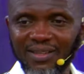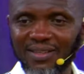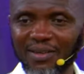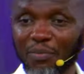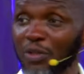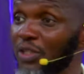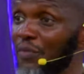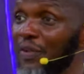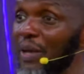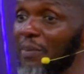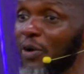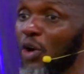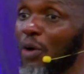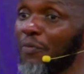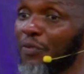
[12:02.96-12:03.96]
Most of them
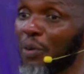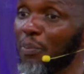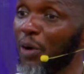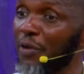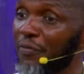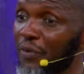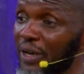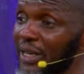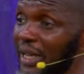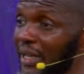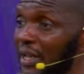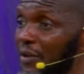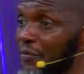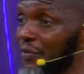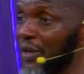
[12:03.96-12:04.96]
come from boyfriend and
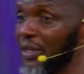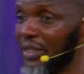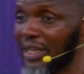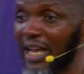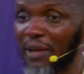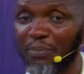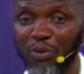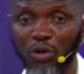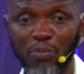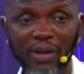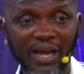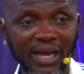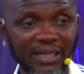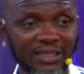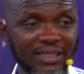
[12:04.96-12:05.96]
girlfriend. The guy broke my
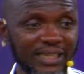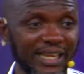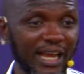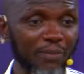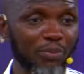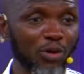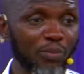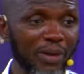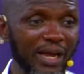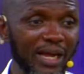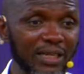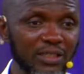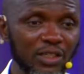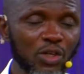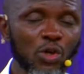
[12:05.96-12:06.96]
heart. The guy broke my
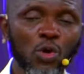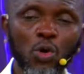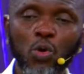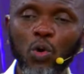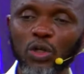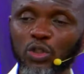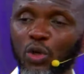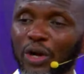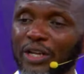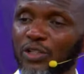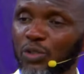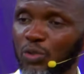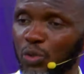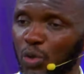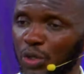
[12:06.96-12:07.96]
heart. Who authorized
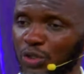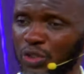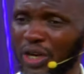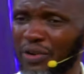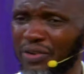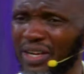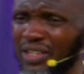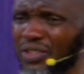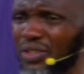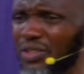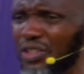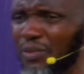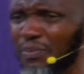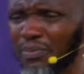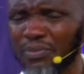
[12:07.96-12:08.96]
you to go into that
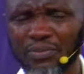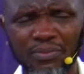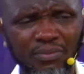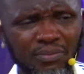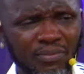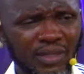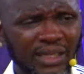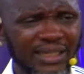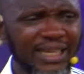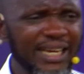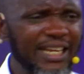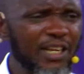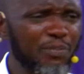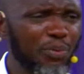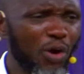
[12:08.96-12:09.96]
relationship? The
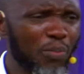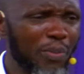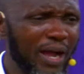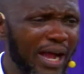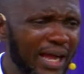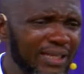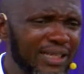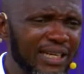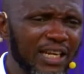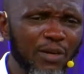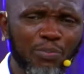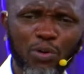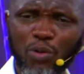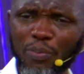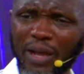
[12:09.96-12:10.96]
lady broke my heart. The lady
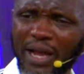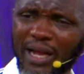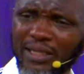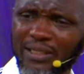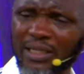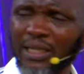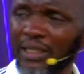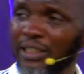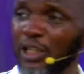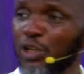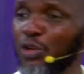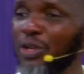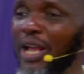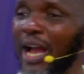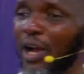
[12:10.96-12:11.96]
broke my heart. Did
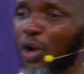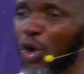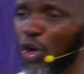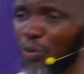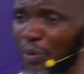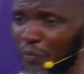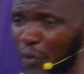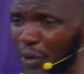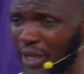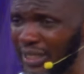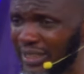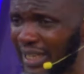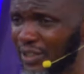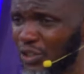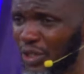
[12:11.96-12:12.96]
you hear God before you
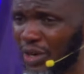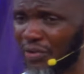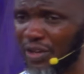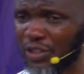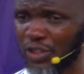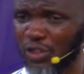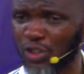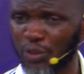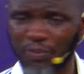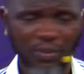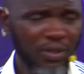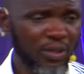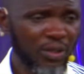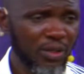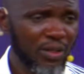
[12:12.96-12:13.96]
enter into that relationship?
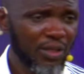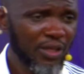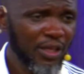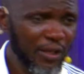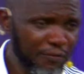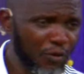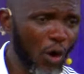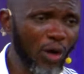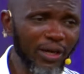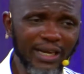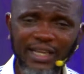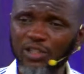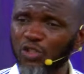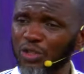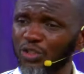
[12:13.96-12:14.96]
If God
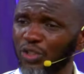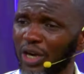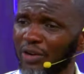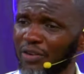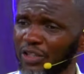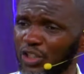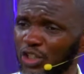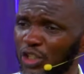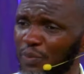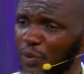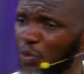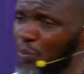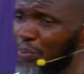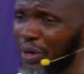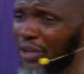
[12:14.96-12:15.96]
leads you into that relationship, He
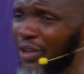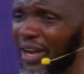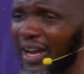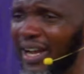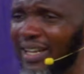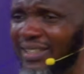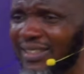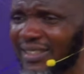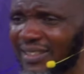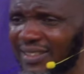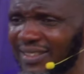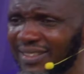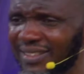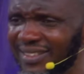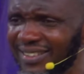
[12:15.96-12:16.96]
won't break your heart.
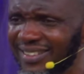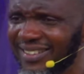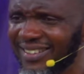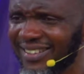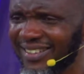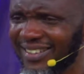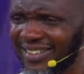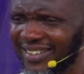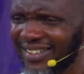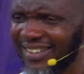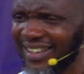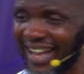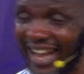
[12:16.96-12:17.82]
I